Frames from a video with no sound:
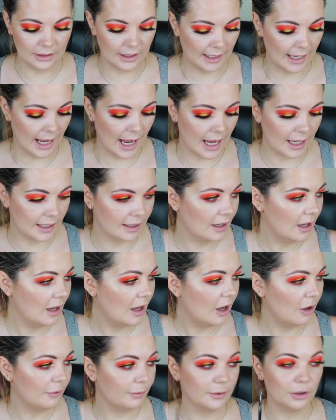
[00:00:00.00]
Like I
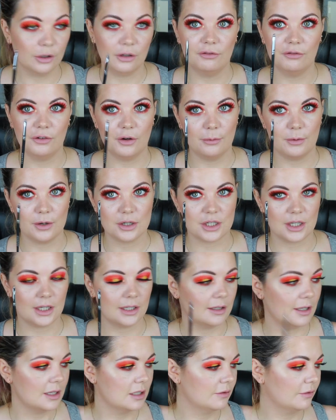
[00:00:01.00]
have been looking for a brush
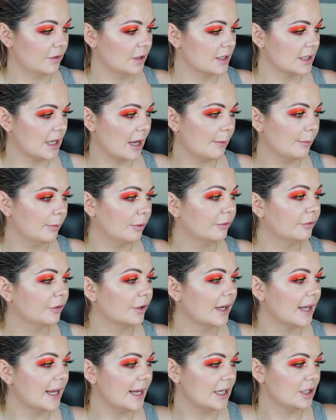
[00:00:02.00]
like this for example
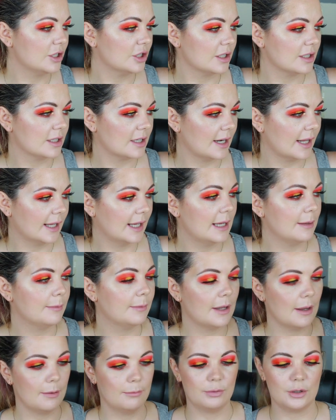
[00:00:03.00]
for ages and I
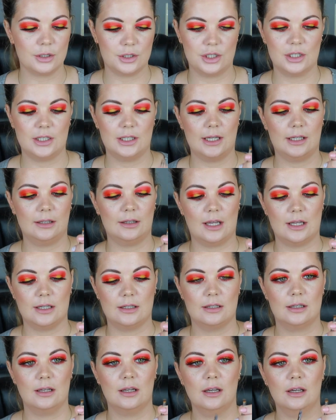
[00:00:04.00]
keep getting brushes like
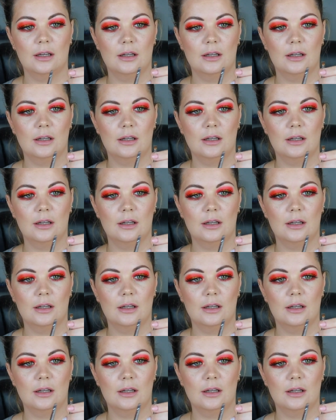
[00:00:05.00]
this.